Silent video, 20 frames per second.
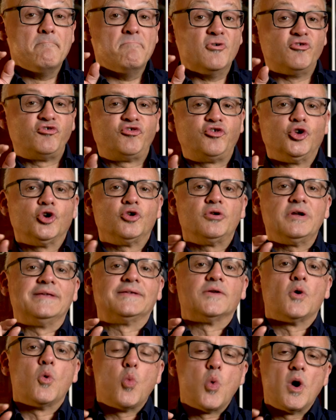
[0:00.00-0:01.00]
Monsieur
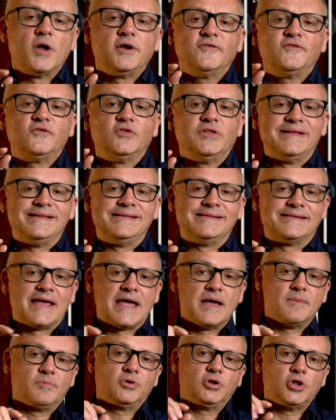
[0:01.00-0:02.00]
is a wonderful
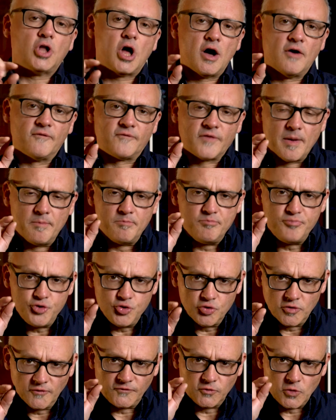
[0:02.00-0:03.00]
example of a
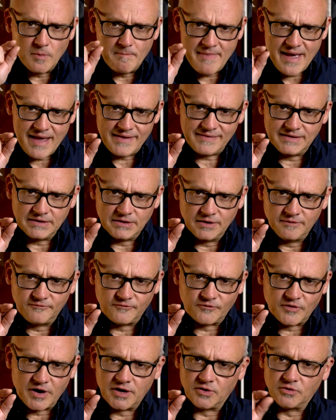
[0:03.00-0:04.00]
beautiful masculine
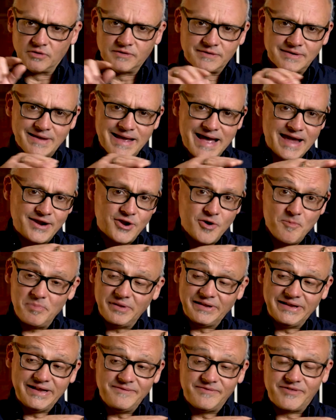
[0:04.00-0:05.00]
fragrance. I don't
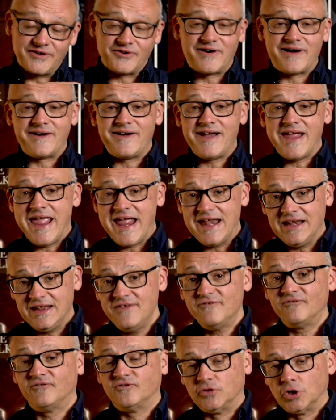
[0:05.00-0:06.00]
believe there are
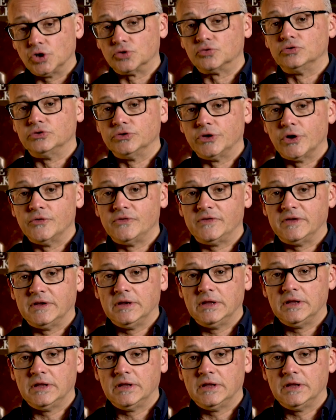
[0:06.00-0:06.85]
any floral notes in